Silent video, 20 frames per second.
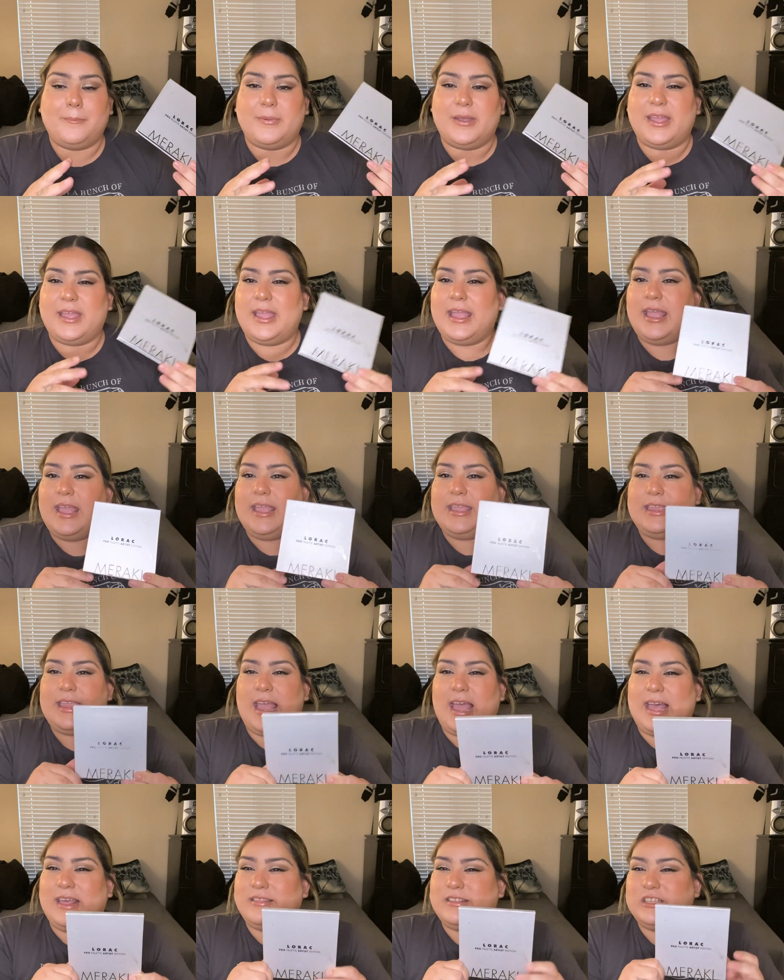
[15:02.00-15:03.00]
But
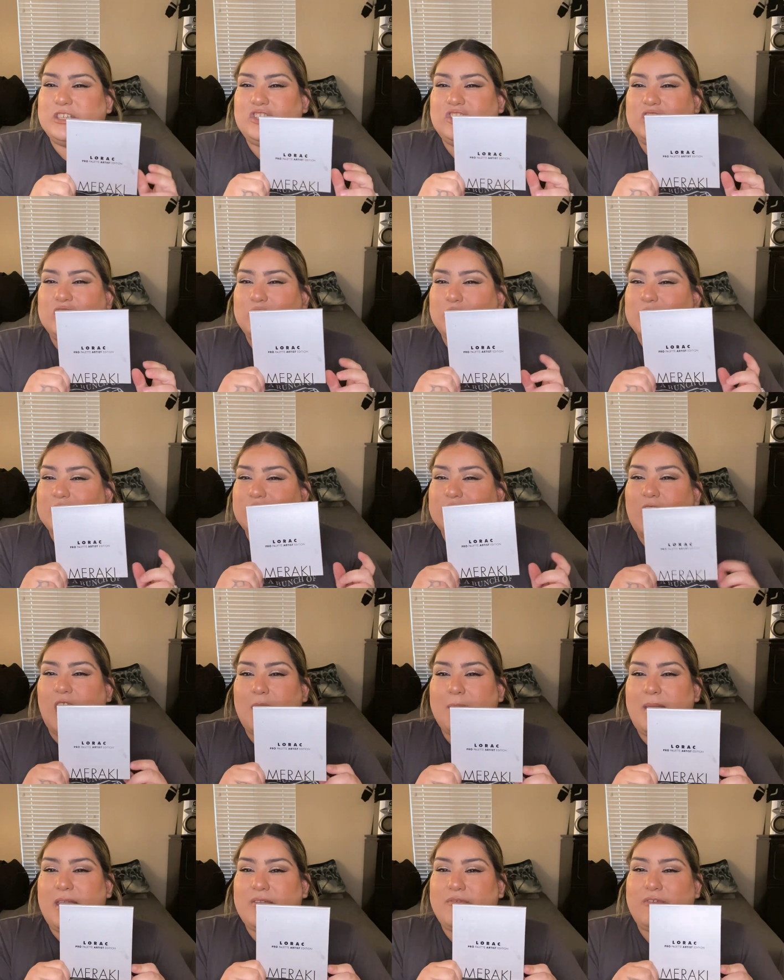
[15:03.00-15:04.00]
yeah, this just was
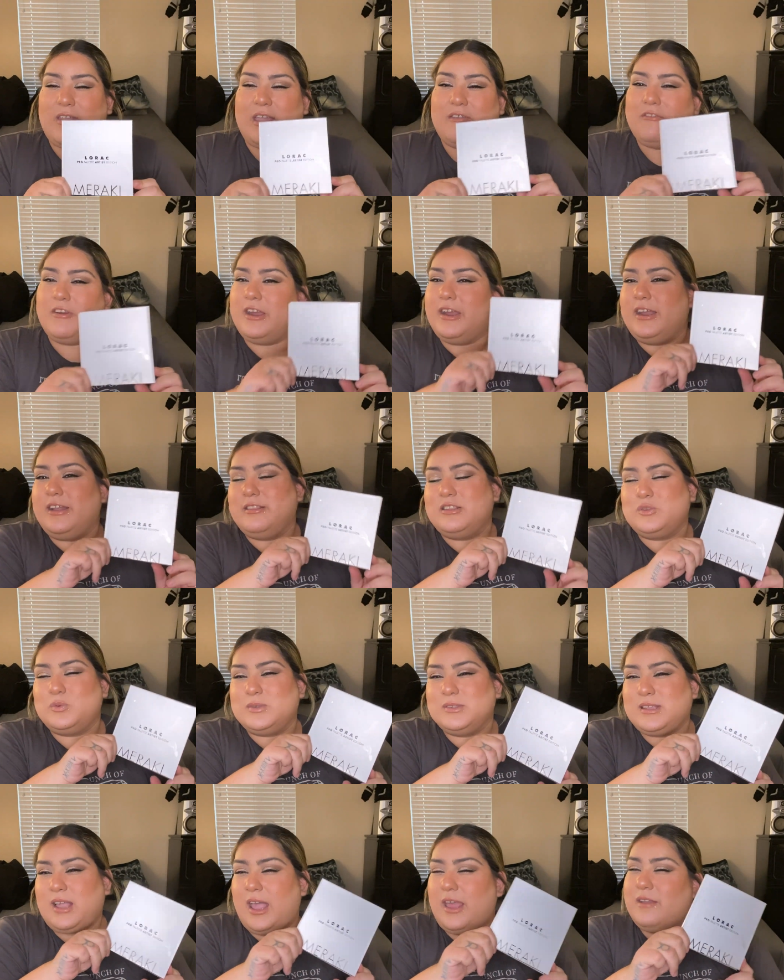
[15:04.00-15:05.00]
not my favorite, and this
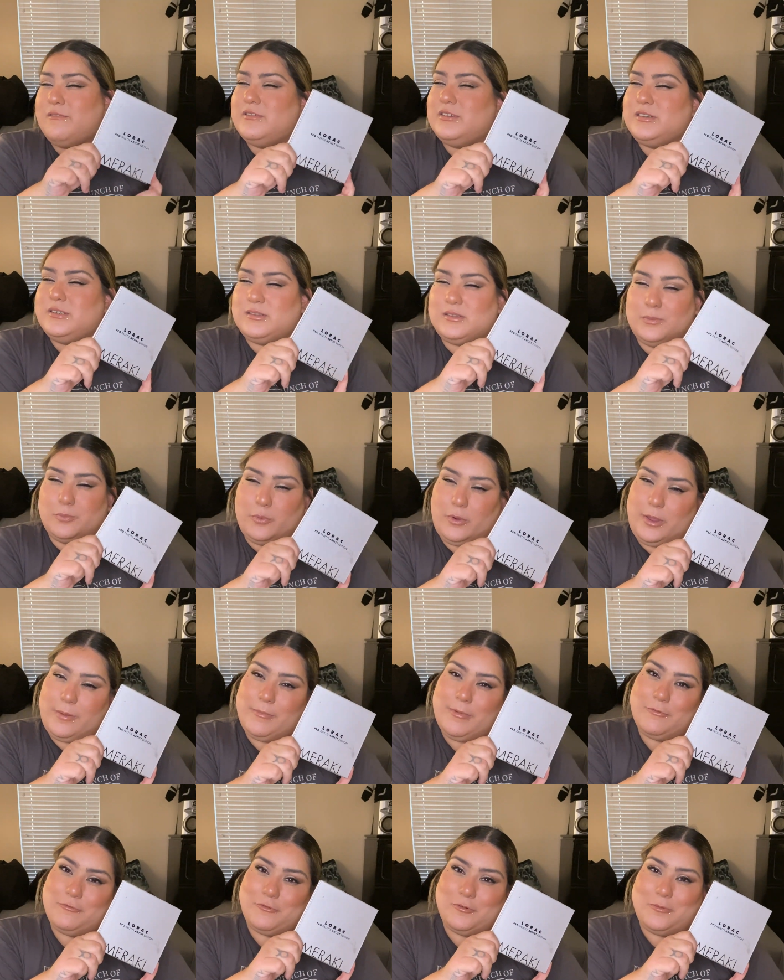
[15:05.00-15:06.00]
was kind of a
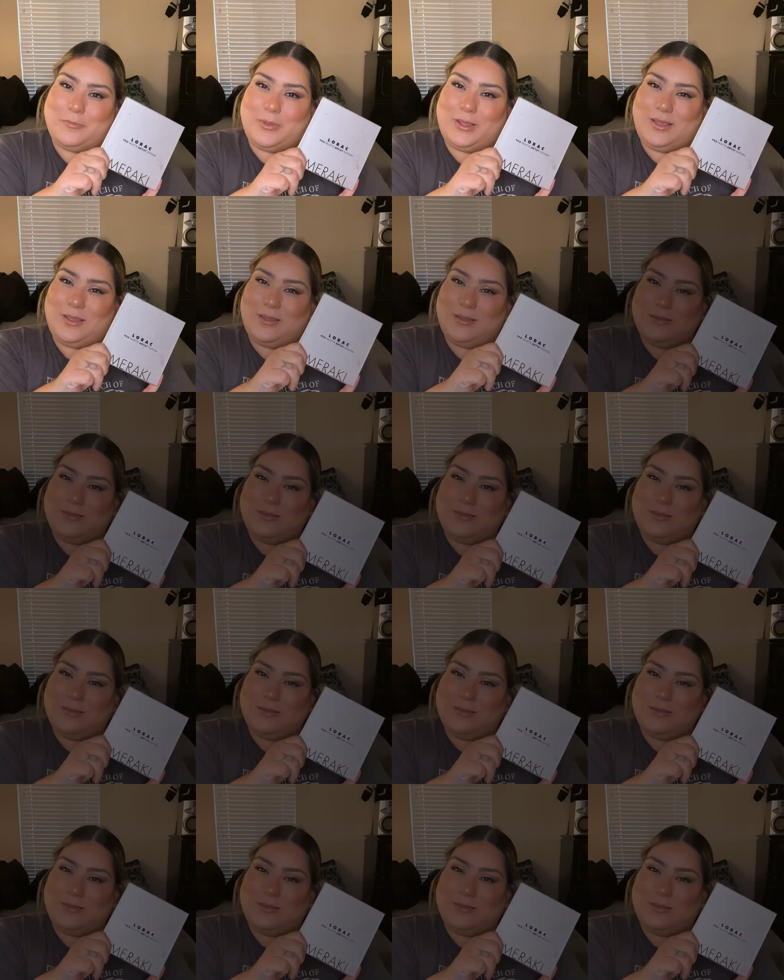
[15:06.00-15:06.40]
disappointment for me.